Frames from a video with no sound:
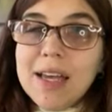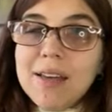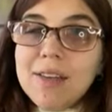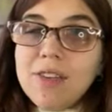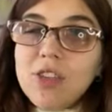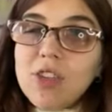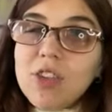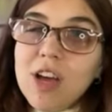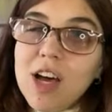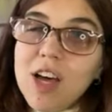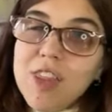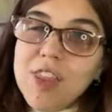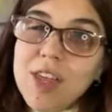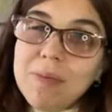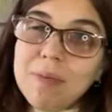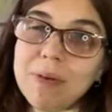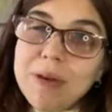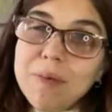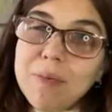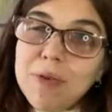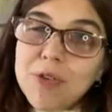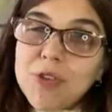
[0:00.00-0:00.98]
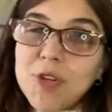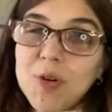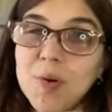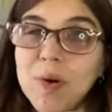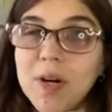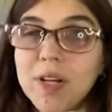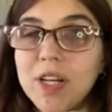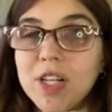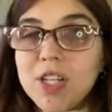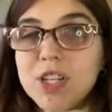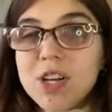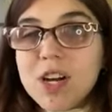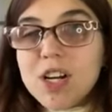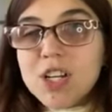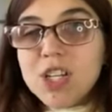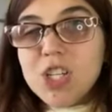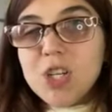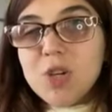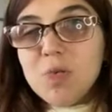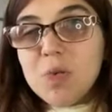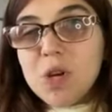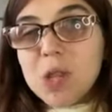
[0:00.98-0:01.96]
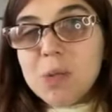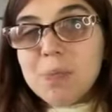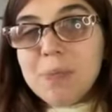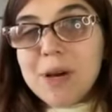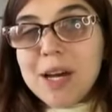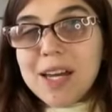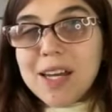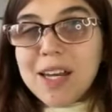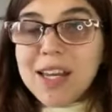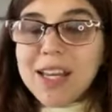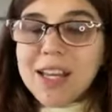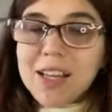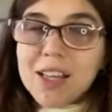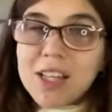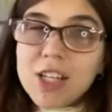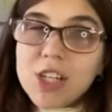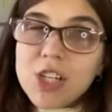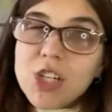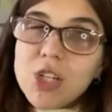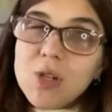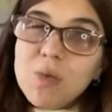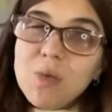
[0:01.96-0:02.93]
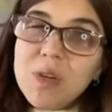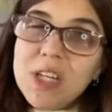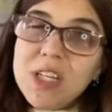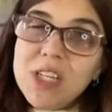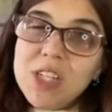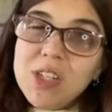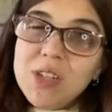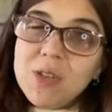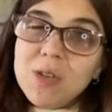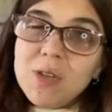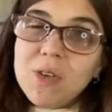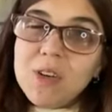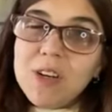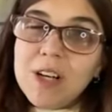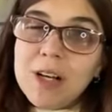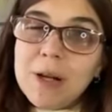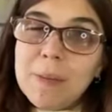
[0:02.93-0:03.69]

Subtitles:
Not that people don't want to talk to you with bad English, we do,